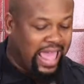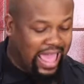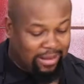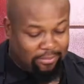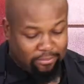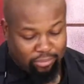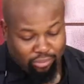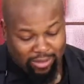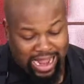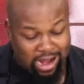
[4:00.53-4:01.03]

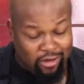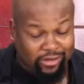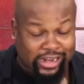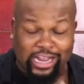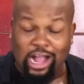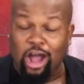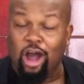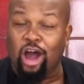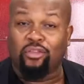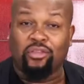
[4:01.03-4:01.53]
and
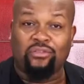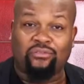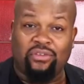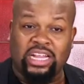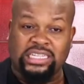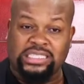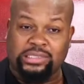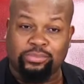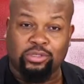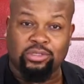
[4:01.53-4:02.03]
browning on the
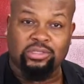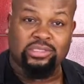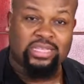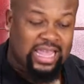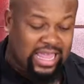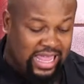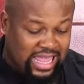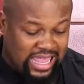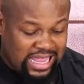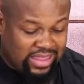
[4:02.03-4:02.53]
vegetables
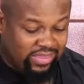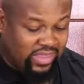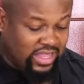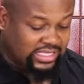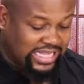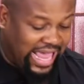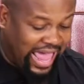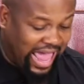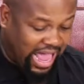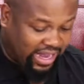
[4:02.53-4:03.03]
in
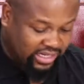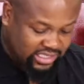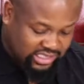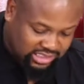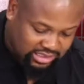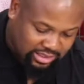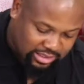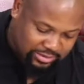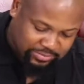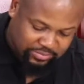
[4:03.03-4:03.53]
this
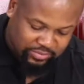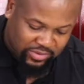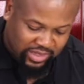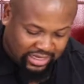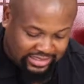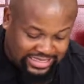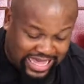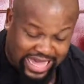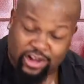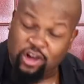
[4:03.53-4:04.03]
hash.
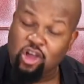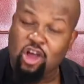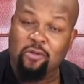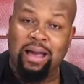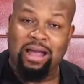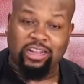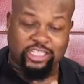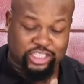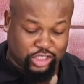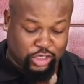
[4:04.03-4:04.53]
Because I don't know
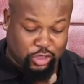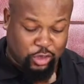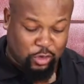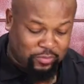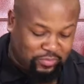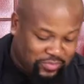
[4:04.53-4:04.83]
about you,